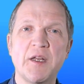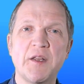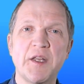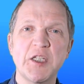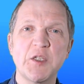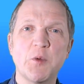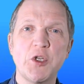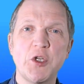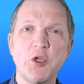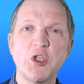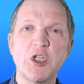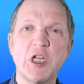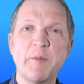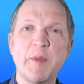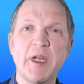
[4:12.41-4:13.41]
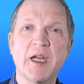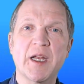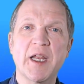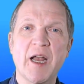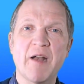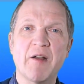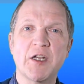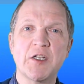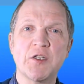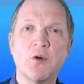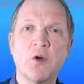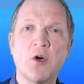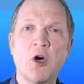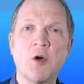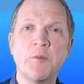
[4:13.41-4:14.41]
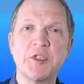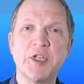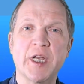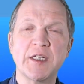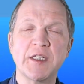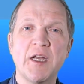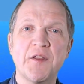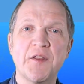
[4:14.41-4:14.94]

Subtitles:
This will usually be a character or object